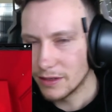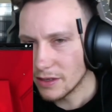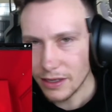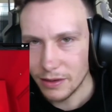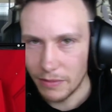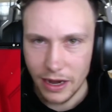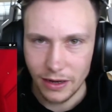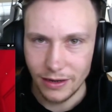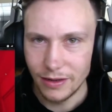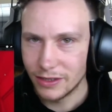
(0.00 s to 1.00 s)
So it doesn't
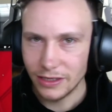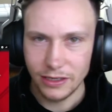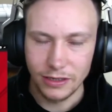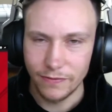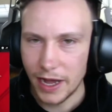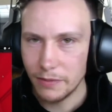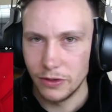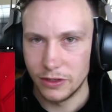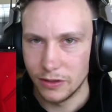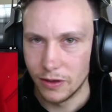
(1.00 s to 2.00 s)
matter. You know, it's just this vibe
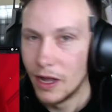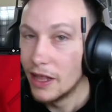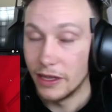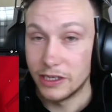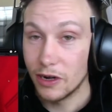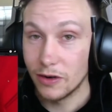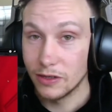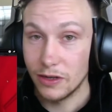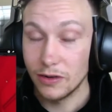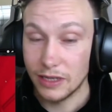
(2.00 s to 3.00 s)
of the song. There's
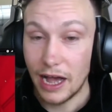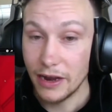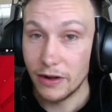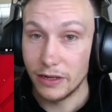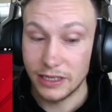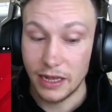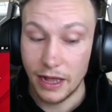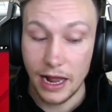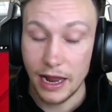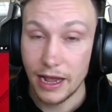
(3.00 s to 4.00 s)
certain songs that I don't
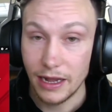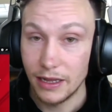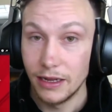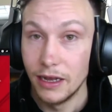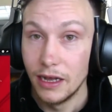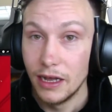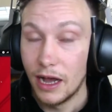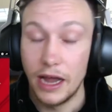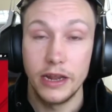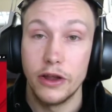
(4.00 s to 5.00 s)
understand that I like, and
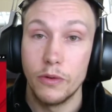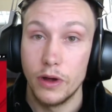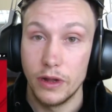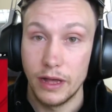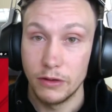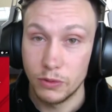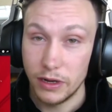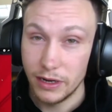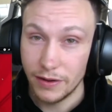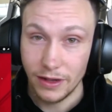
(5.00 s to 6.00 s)
I didn't know what there was
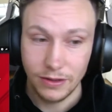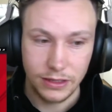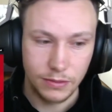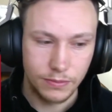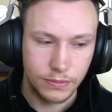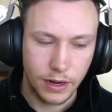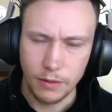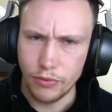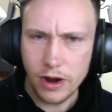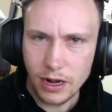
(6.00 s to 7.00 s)
one. I think it's a
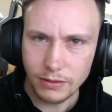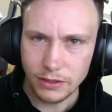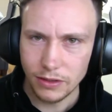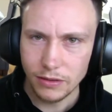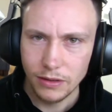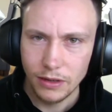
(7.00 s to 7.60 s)
like a breakup song.